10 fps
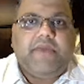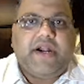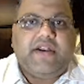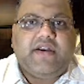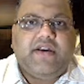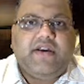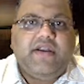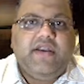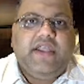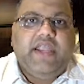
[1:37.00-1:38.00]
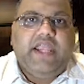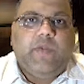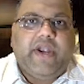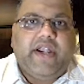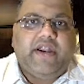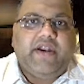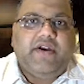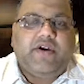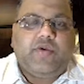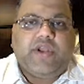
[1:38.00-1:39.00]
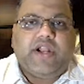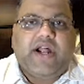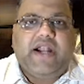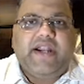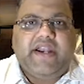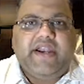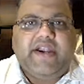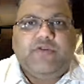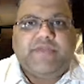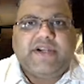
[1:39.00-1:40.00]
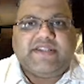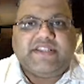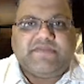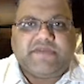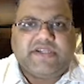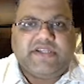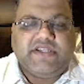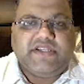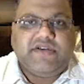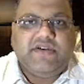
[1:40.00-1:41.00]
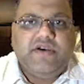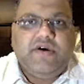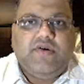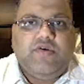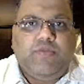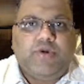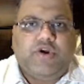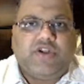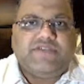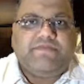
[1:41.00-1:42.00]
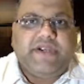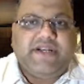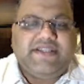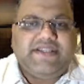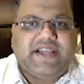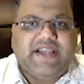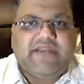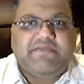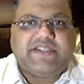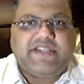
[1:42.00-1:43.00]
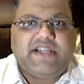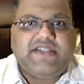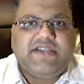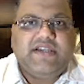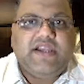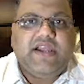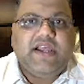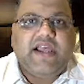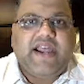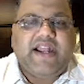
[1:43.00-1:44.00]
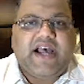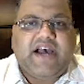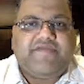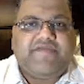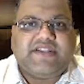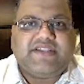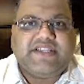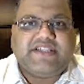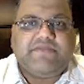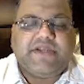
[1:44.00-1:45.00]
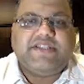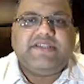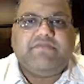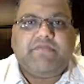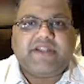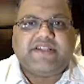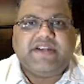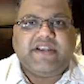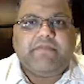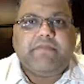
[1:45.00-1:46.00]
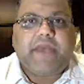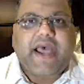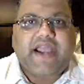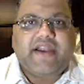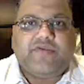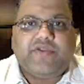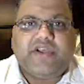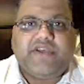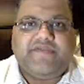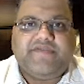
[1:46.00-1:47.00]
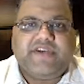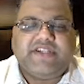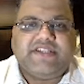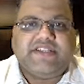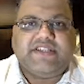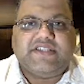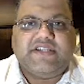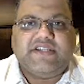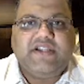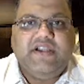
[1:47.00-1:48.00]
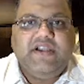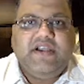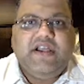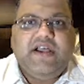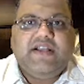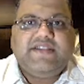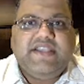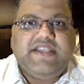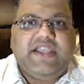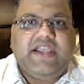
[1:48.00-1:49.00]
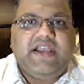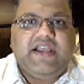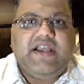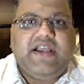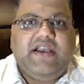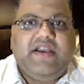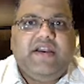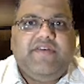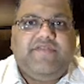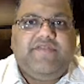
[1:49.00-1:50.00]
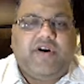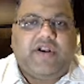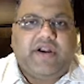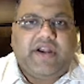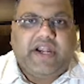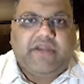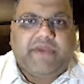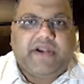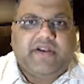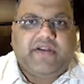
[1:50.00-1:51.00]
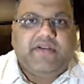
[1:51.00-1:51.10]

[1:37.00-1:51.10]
But he went to an alternative medicine specialist who put on splints and massage and after 6 months presented back to the first surgeon seeking for treatment.